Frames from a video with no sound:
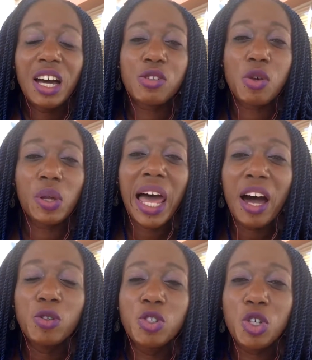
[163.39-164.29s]
And so you
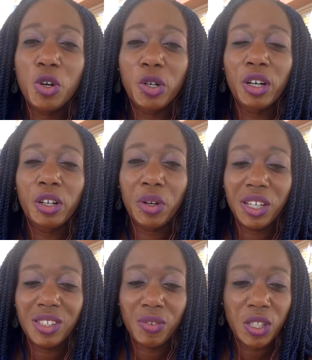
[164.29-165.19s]
allowed your
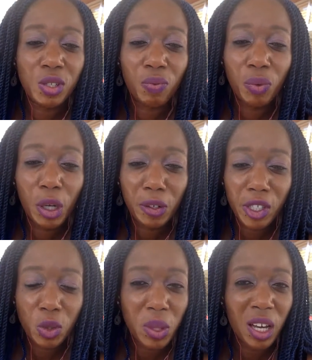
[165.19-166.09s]
creativity to
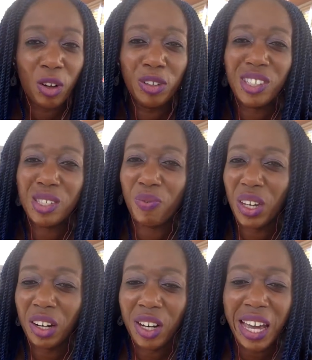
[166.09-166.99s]
flourish without all this
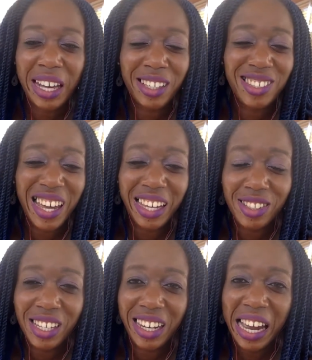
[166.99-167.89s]
fear and
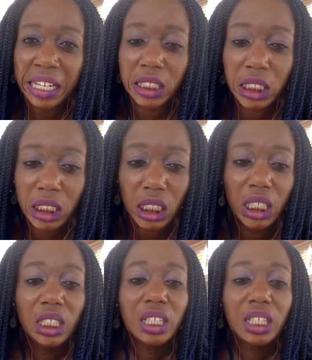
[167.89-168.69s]
anxiety and angst.